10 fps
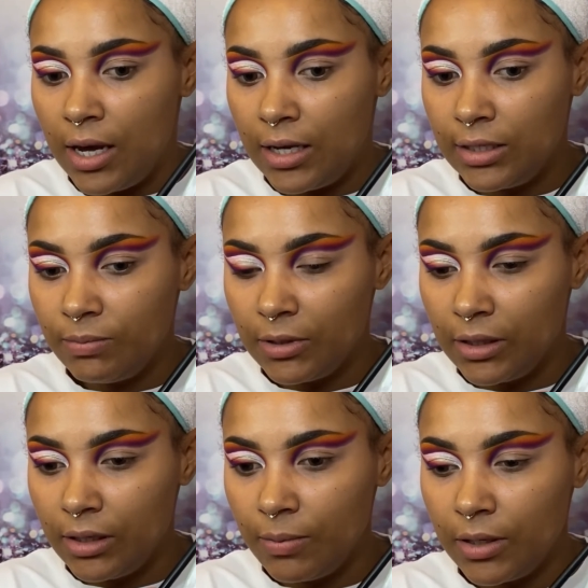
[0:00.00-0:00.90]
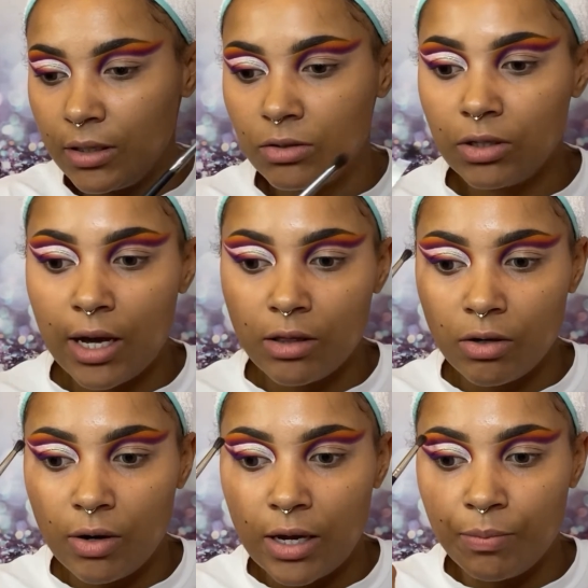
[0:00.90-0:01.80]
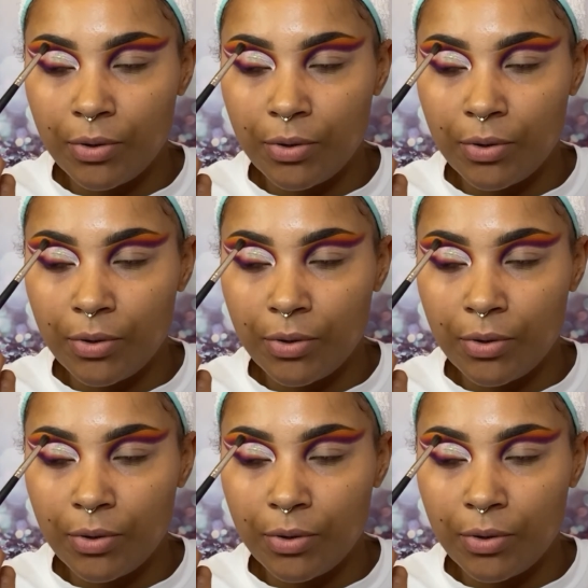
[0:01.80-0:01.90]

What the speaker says: And dipped a little bit into yellow and